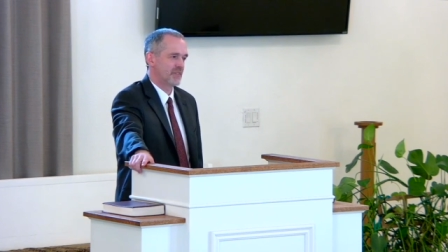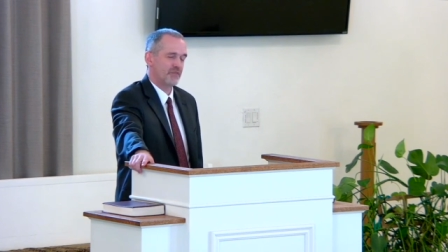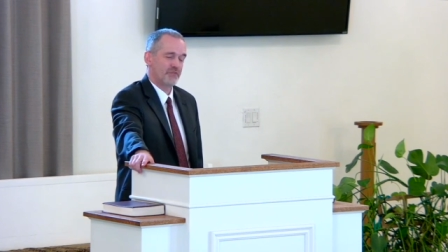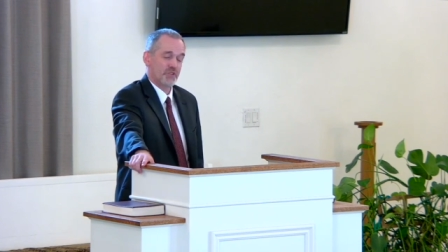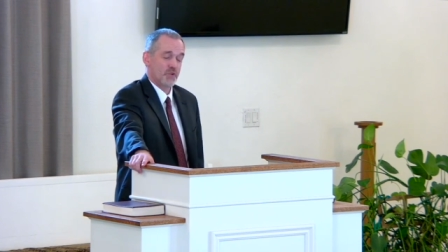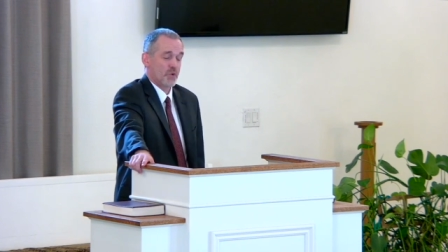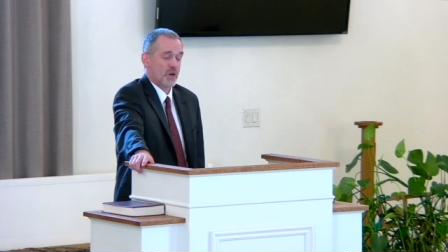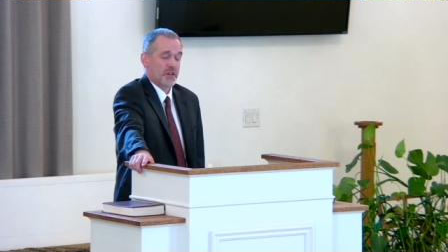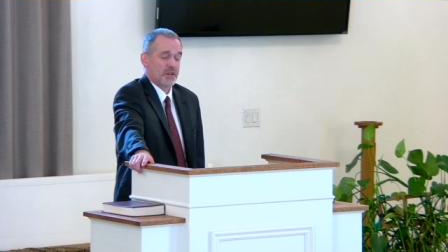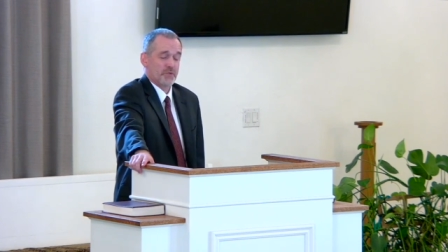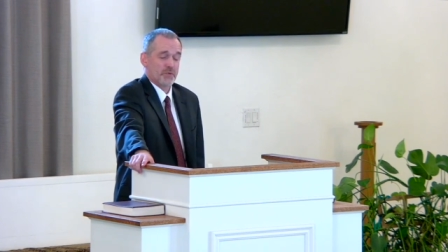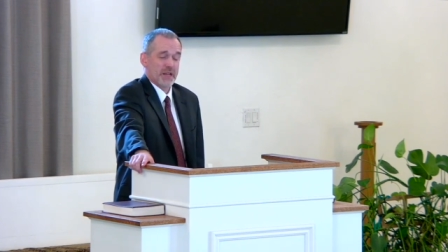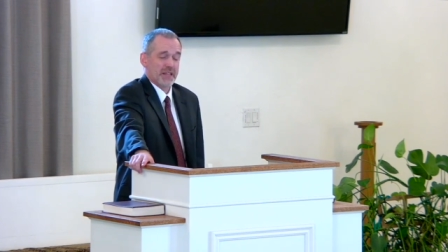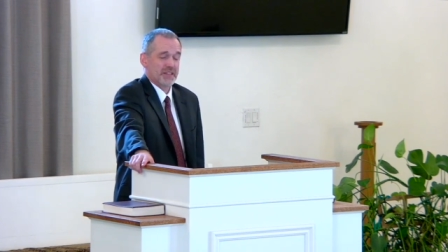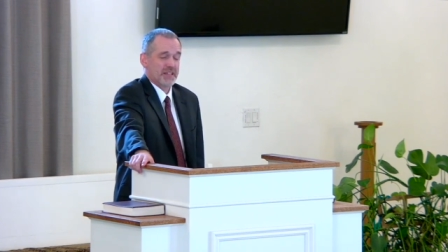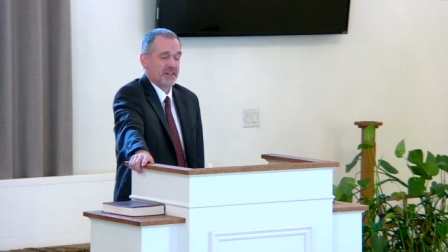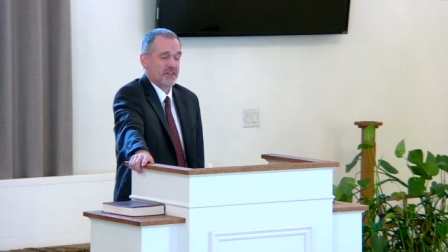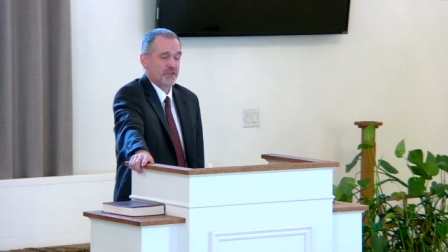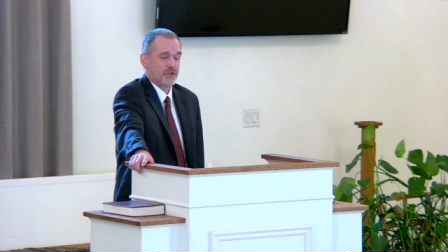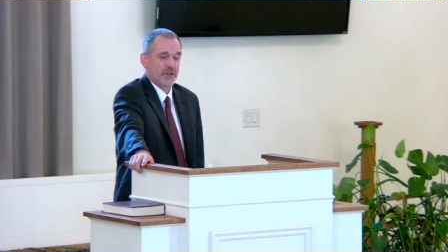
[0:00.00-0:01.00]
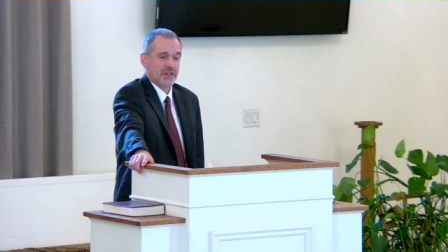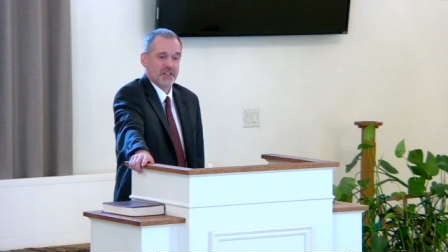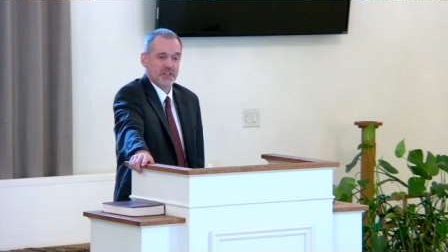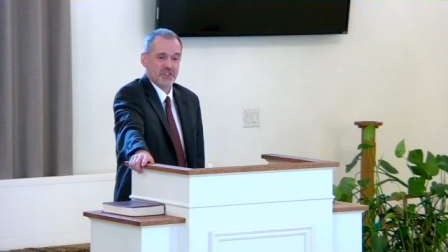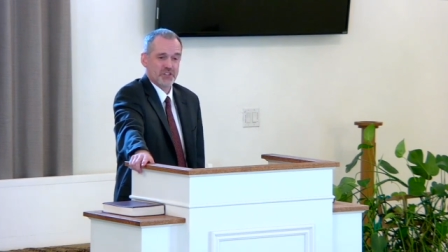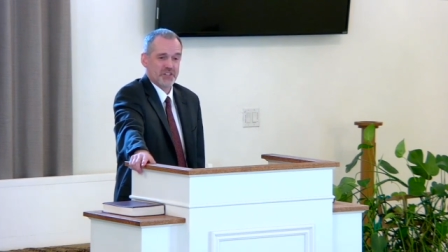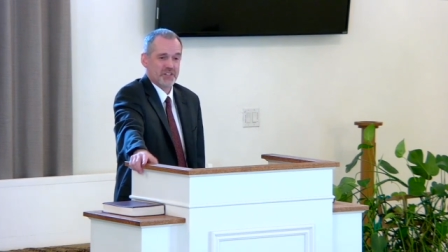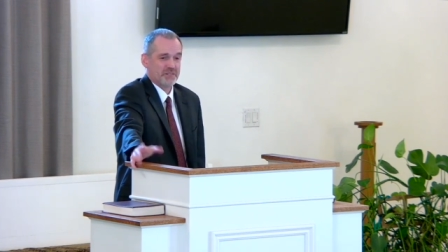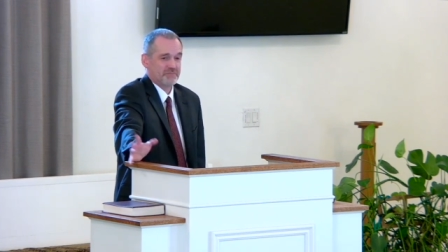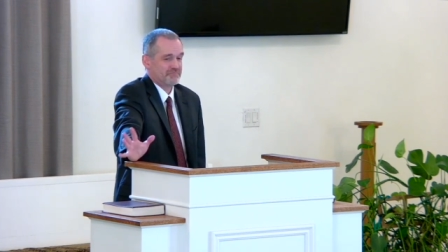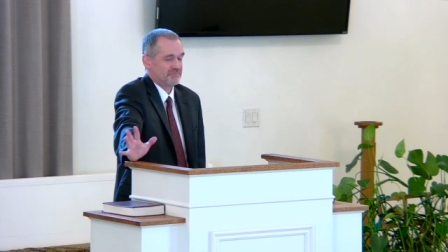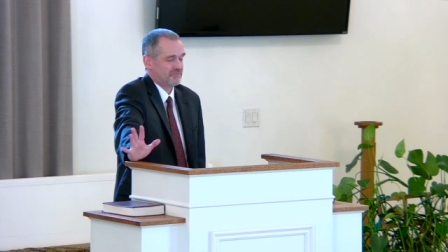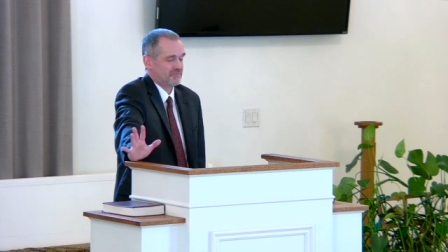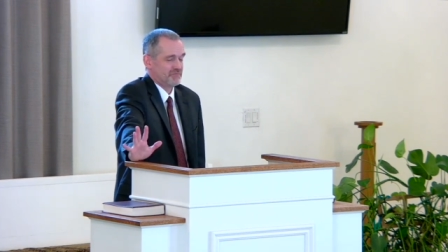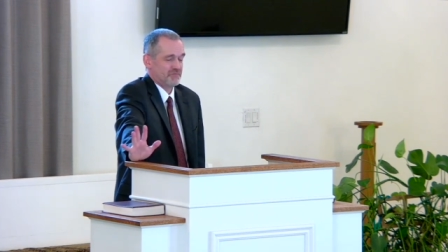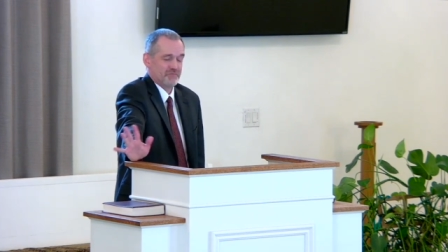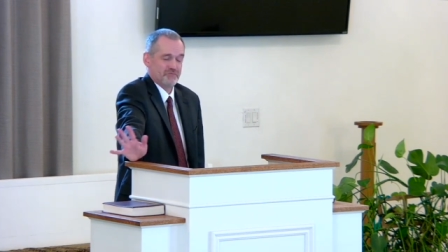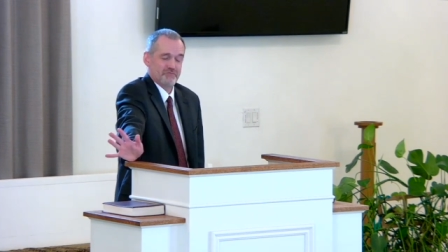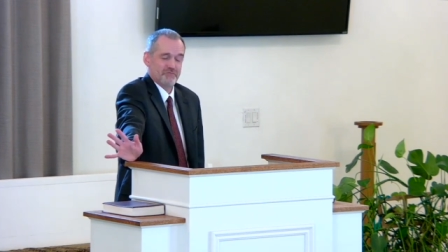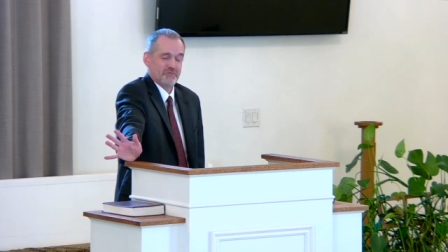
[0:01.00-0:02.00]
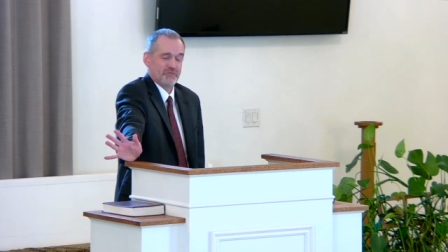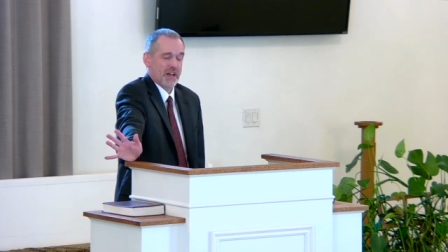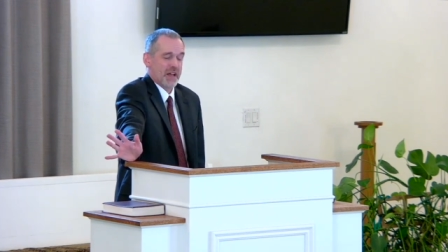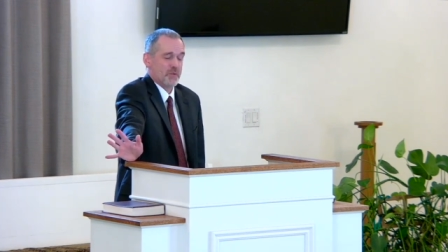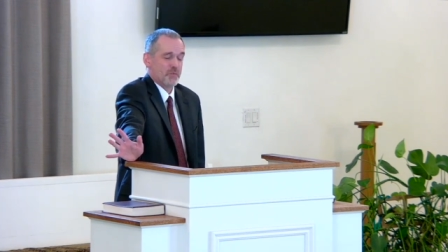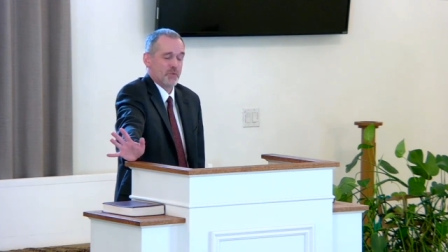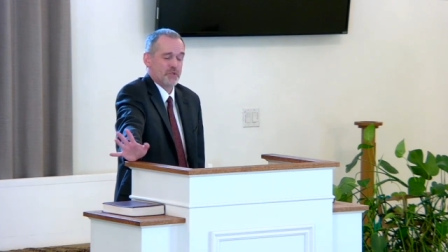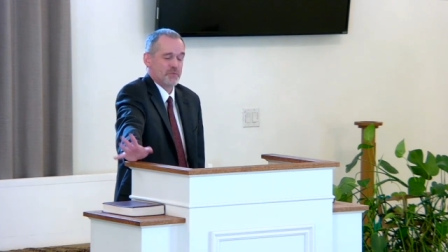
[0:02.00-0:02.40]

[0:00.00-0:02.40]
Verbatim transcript: If you want a red letter edition, fine